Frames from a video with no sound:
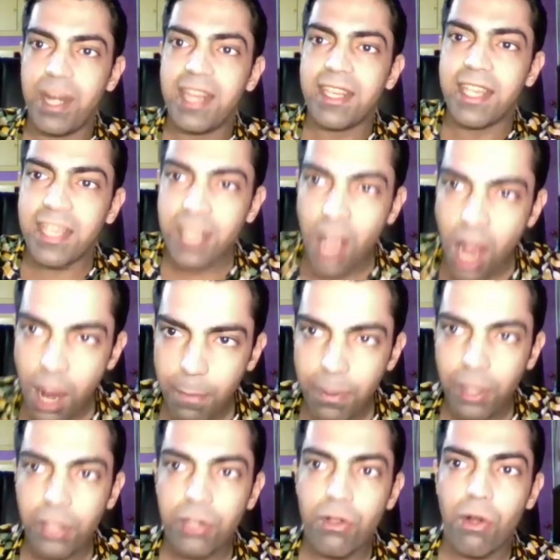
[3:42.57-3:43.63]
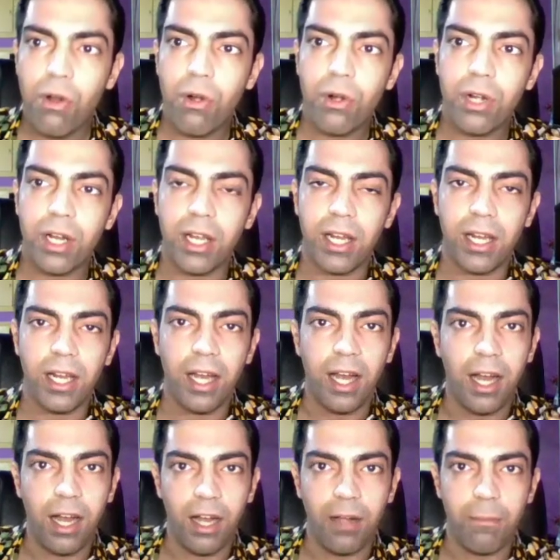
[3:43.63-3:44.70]
bringing up your
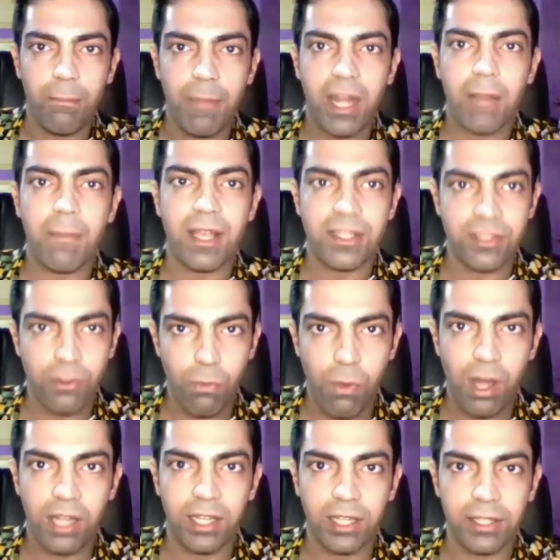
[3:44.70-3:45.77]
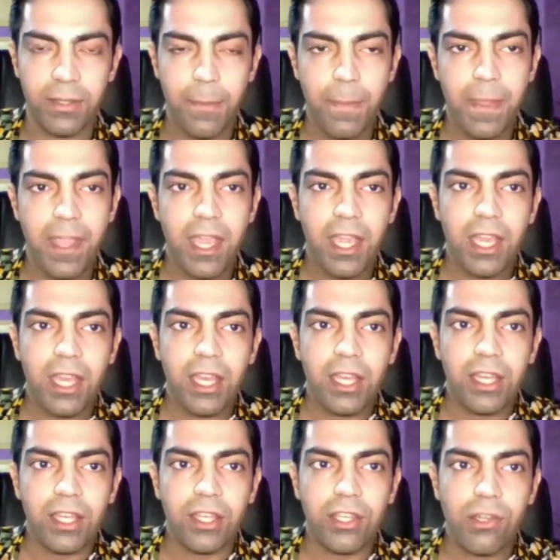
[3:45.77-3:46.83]
uh, MetaMask wallet,
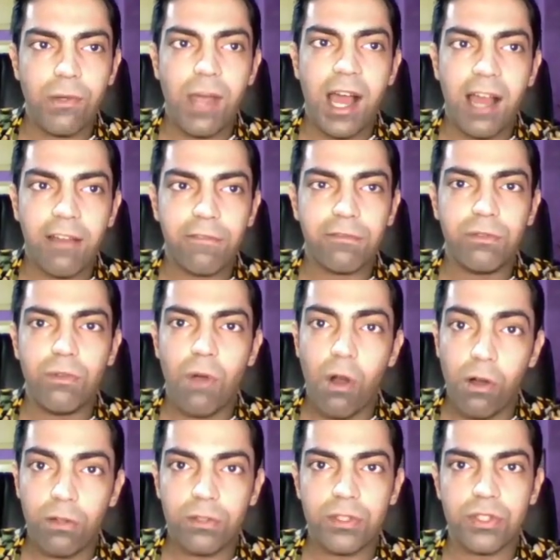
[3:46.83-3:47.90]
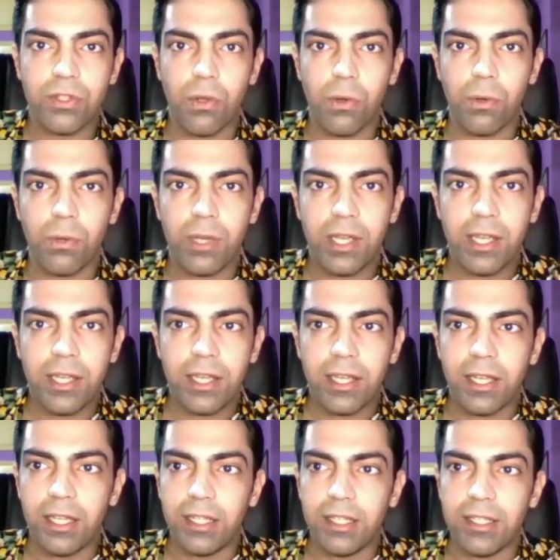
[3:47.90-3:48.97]
you have to also
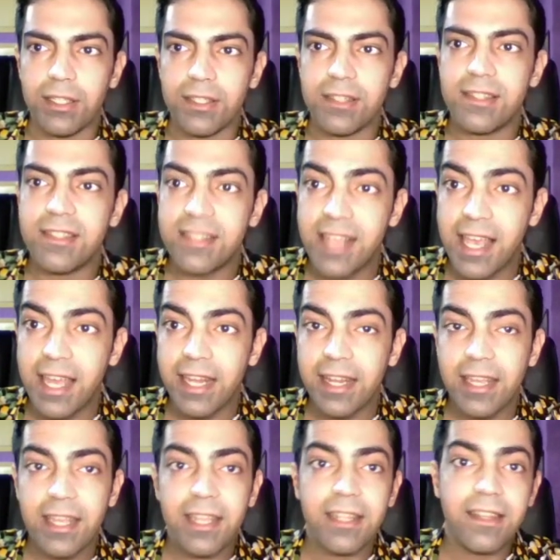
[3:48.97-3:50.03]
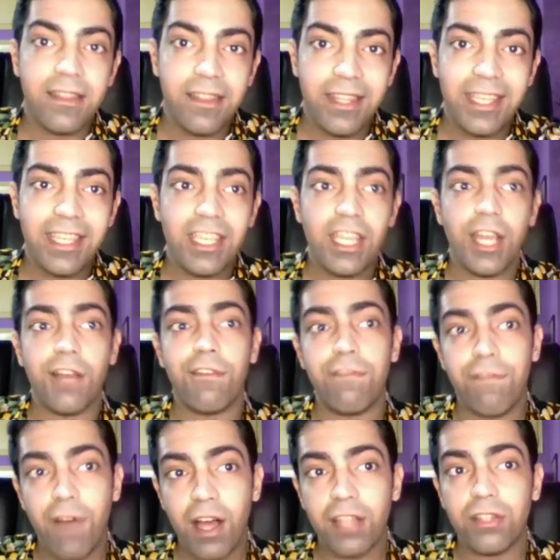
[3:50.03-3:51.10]
uh, set the
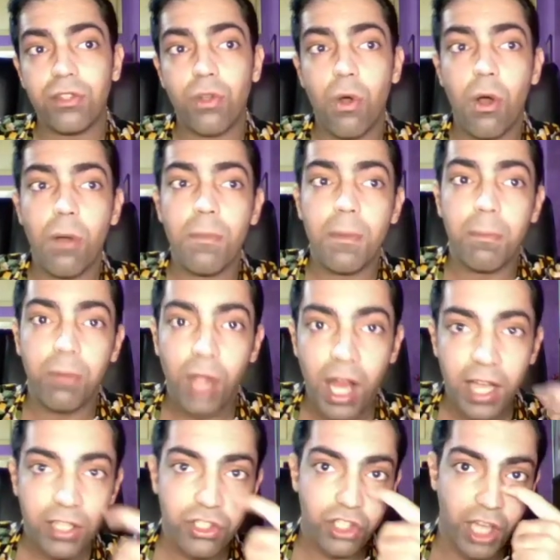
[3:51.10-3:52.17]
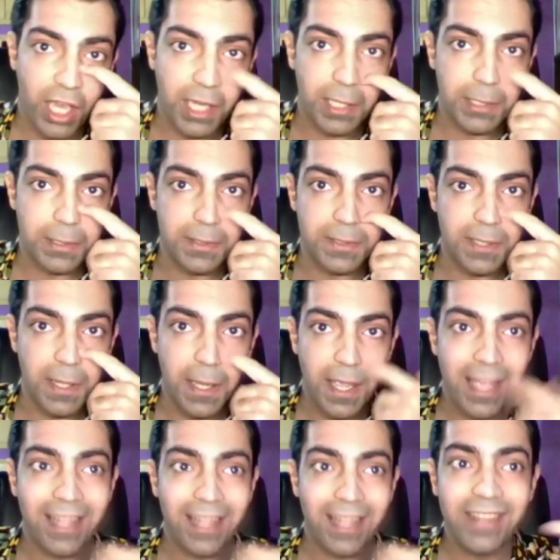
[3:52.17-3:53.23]
Fantom blockchain's
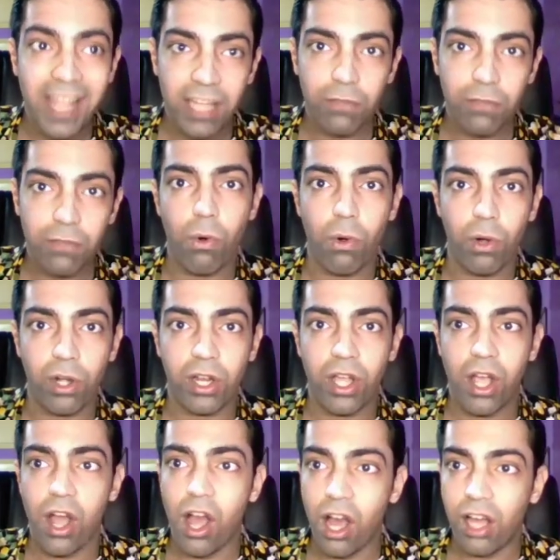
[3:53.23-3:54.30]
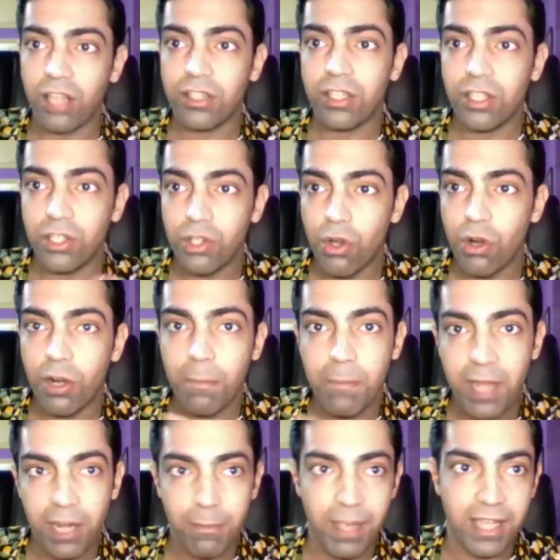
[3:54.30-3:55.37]
network on your
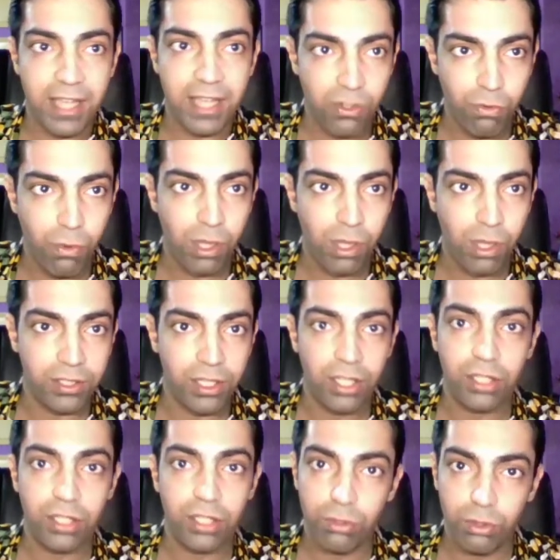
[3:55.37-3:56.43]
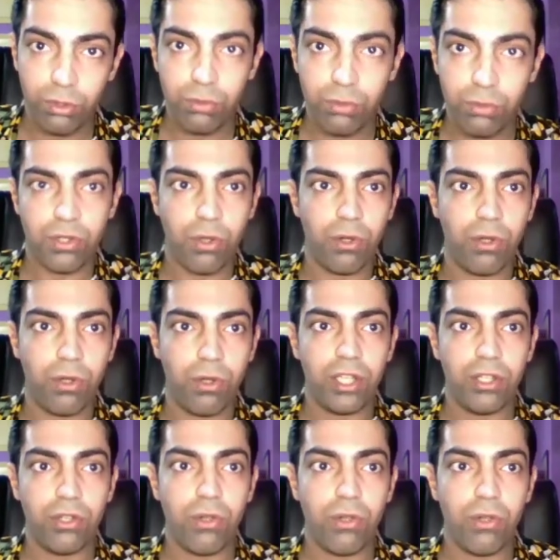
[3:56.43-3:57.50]
MetaMask wallet. To do so,
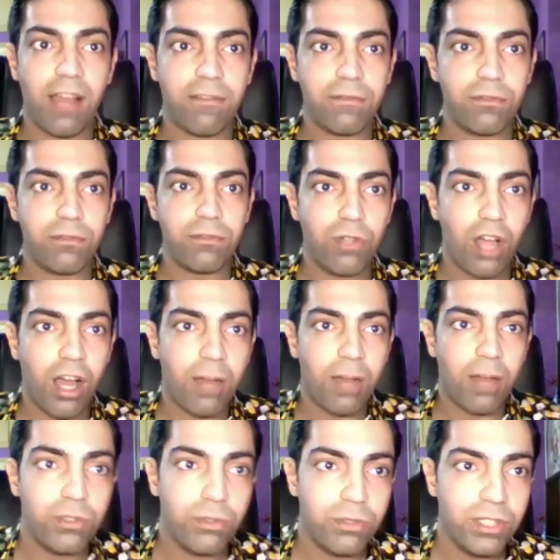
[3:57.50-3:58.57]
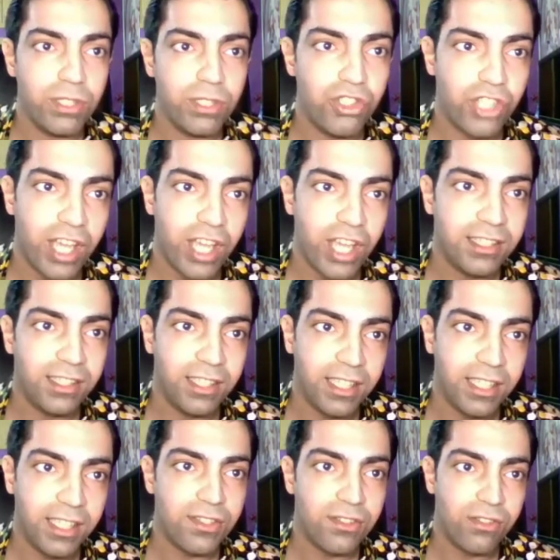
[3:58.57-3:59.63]
you have to come to the
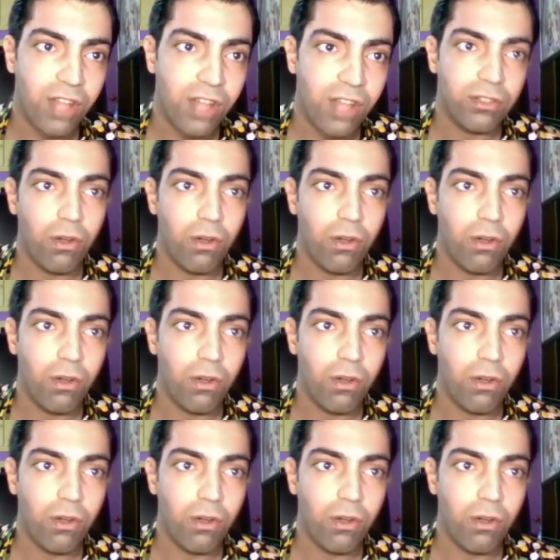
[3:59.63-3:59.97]
chainlist